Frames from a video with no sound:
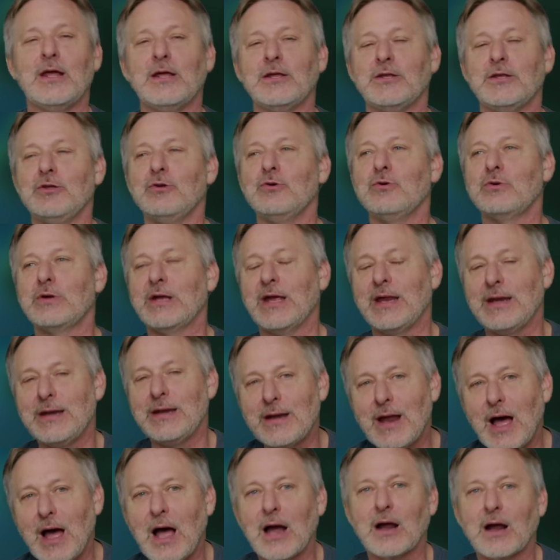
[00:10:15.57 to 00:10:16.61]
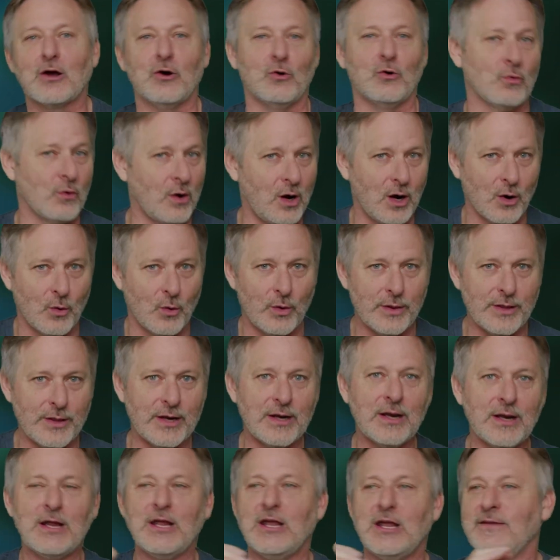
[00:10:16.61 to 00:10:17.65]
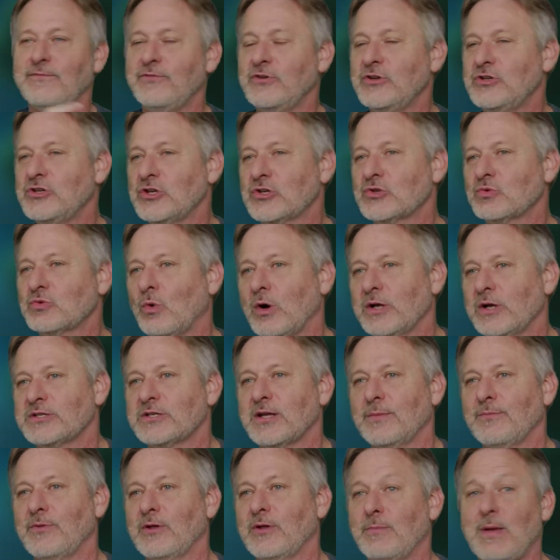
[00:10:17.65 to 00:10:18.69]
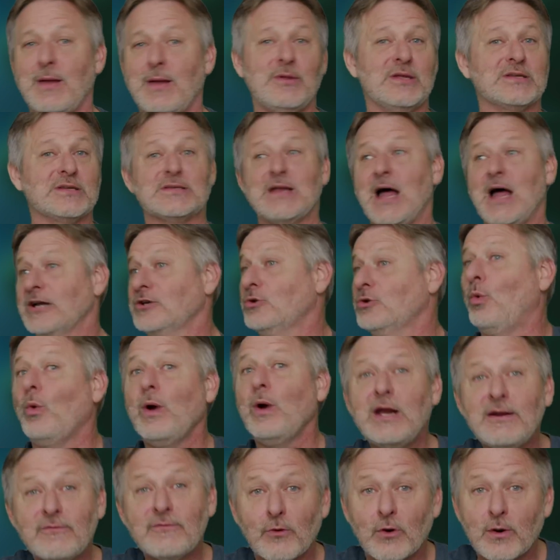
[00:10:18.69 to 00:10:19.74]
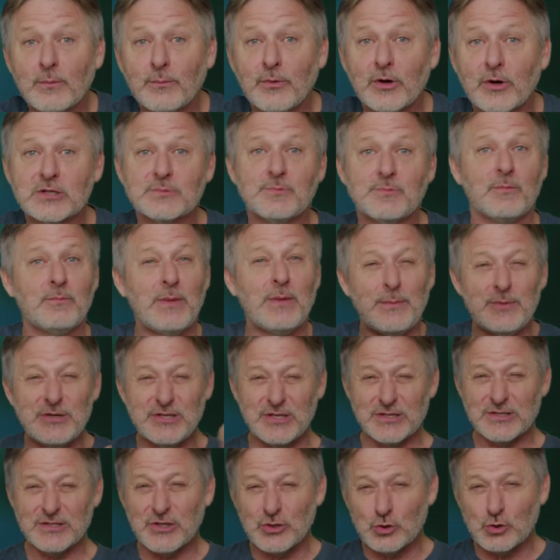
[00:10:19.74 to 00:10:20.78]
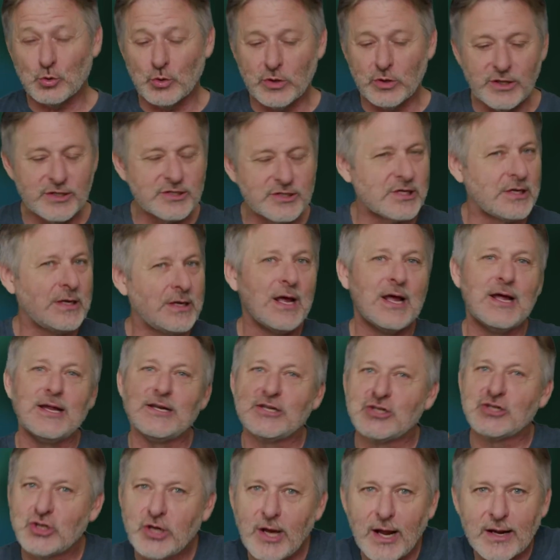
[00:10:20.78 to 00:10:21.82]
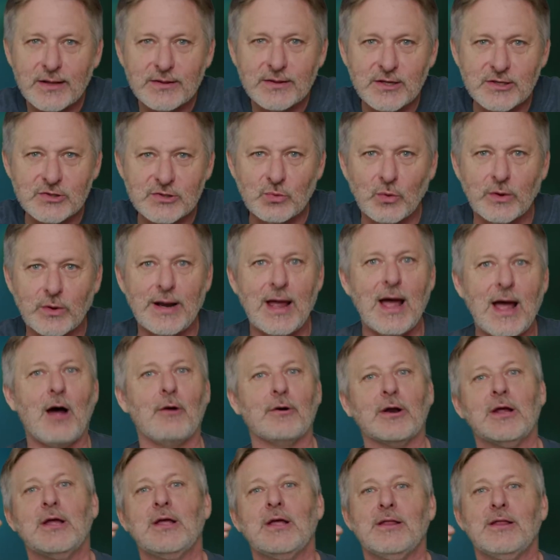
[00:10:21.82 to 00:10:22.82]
You cannot go wrong with it. If you just want something, maybe it's not 24 books, but maybe just a trilogy, check this one out.